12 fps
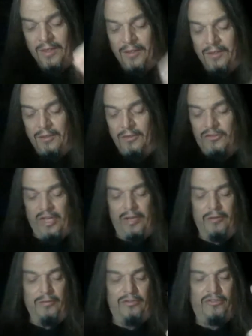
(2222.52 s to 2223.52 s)
your
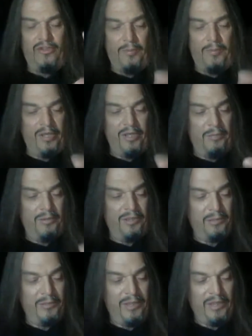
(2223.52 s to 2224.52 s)
sound was chopping up a
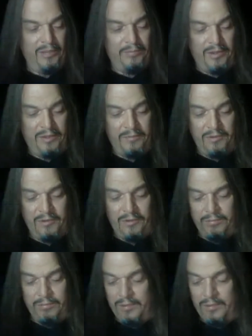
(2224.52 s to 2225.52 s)
little bit, a
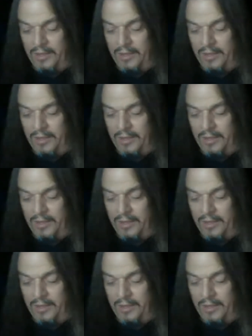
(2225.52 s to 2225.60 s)
little